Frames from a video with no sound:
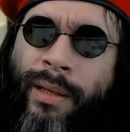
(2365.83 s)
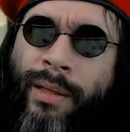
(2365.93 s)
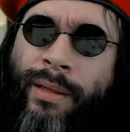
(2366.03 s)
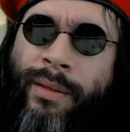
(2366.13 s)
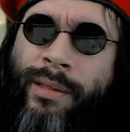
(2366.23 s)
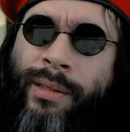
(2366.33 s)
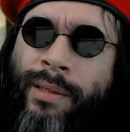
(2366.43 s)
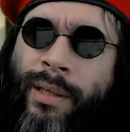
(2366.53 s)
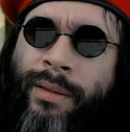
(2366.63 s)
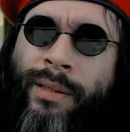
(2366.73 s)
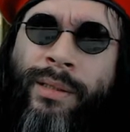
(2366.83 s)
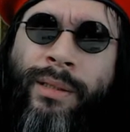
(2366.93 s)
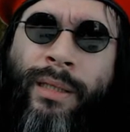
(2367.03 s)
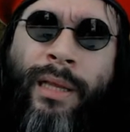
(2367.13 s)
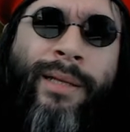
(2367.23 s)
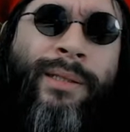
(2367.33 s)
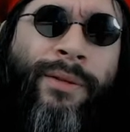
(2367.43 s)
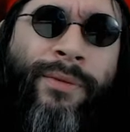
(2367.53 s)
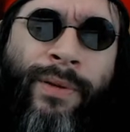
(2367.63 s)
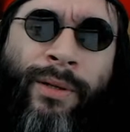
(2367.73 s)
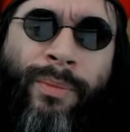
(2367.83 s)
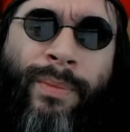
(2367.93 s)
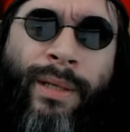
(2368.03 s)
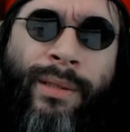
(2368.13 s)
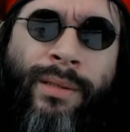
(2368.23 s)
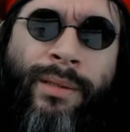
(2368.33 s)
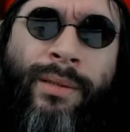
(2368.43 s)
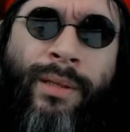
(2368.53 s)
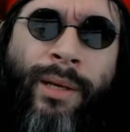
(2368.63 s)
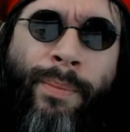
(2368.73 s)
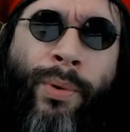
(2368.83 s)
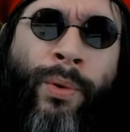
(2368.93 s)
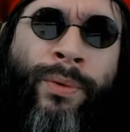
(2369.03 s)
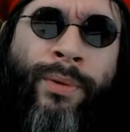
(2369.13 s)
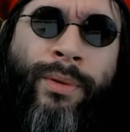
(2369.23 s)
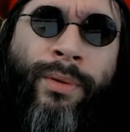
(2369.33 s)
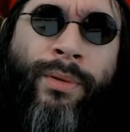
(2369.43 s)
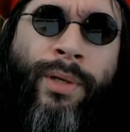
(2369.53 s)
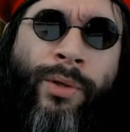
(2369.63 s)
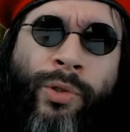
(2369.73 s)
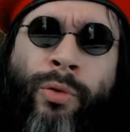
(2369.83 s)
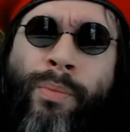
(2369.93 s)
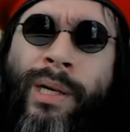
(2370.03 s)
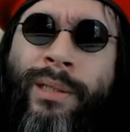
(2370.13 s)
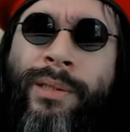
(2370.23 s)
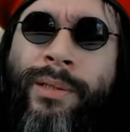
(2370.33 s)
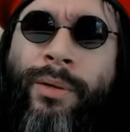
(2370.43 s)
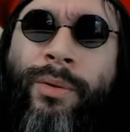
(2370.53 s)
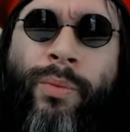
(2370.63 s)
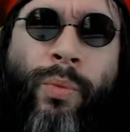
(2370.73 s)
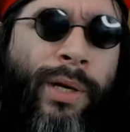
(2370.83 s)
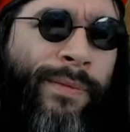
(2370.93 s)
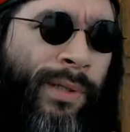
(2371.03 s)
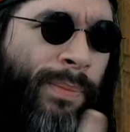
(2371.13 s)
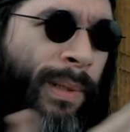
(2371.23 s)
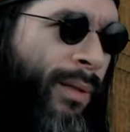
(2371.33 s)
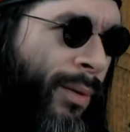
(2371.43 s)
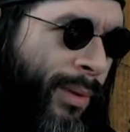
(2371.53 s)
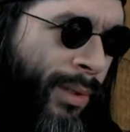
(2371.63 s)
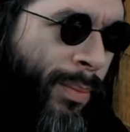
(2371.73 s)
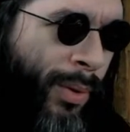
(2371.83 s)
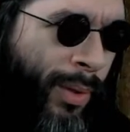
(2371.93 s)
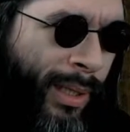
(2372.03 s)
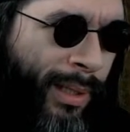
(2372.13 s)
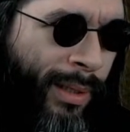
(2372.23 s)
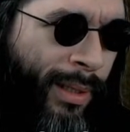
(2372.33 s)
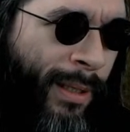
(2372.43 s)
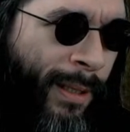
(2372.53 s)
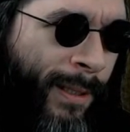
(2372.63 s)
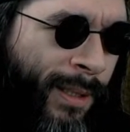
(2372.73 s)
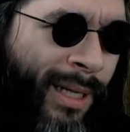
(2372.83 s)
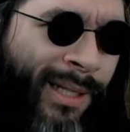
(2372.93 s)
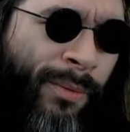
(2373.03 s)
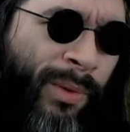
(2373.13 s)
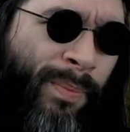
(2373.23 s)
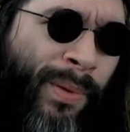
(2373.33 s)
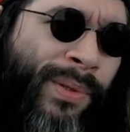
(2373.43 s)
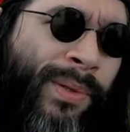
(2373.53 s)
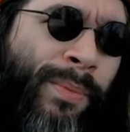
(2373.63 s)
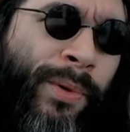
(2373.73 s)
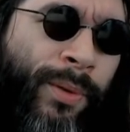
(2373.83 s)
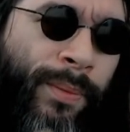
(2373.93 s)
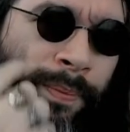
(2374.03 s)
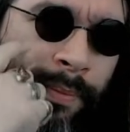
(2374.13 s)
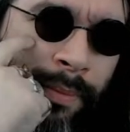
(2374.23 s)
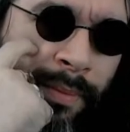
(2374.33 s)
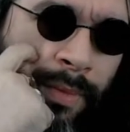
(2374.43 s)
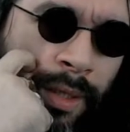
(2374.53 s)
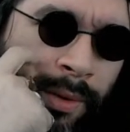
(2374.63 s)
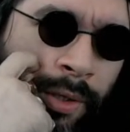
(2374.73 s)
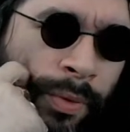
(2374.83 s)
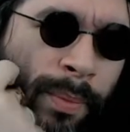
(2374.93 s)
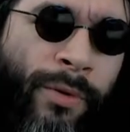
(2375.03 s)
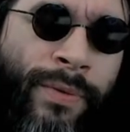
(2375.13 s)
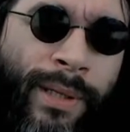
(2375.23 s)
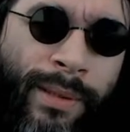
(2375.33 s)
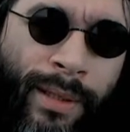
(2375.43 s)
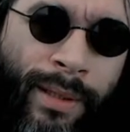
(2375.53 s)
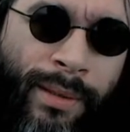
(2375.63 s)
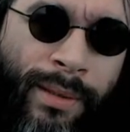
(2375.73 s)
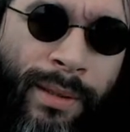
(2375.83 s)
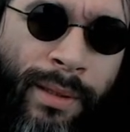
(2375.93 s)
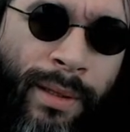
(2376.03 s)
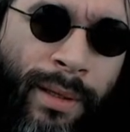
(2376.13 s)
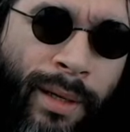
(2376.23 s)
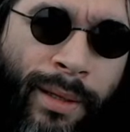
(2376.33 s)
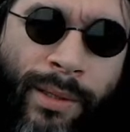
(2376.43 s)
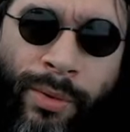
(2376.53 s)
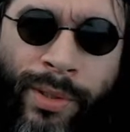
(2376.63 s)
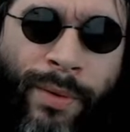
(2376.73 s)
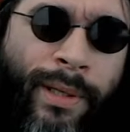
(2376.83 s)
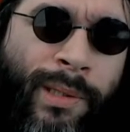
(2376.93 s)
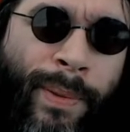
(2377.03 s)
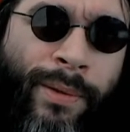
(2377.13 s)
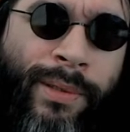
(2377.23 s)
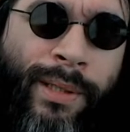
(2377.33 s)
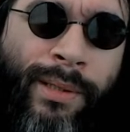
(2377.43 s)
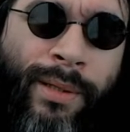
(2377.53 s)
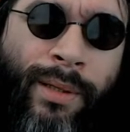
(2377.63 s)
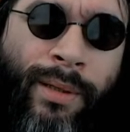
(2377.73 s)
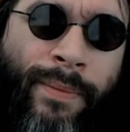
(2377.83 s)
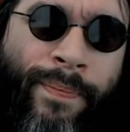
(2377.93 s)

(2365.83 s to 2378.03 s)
Yeah, this is a classic film. It's an important cultural milestone, whatever spin you want to put on it. So is it responsible to remove these things? And this also exposes the